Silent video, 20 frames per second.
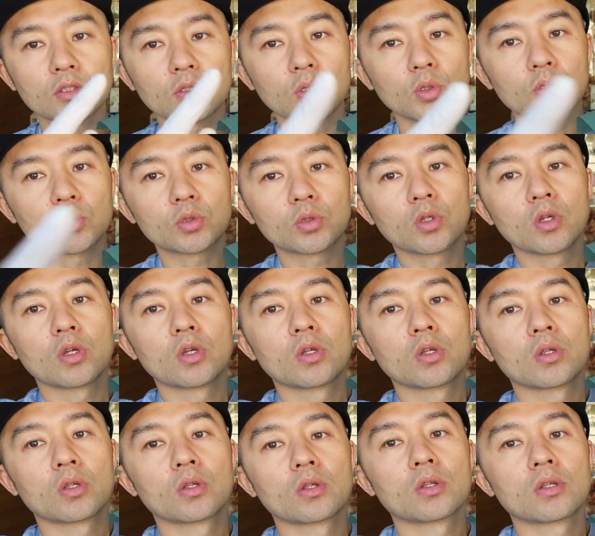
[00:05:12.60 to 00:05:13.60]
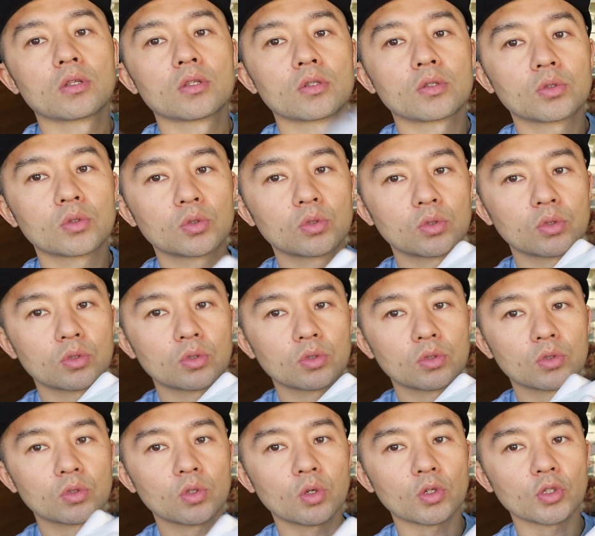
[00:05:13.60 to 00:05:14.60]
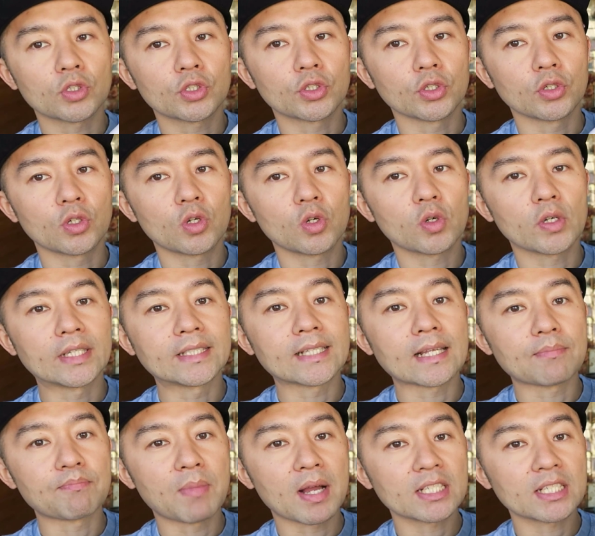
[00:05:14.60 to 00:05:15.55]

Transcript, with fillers: So toroshiro is a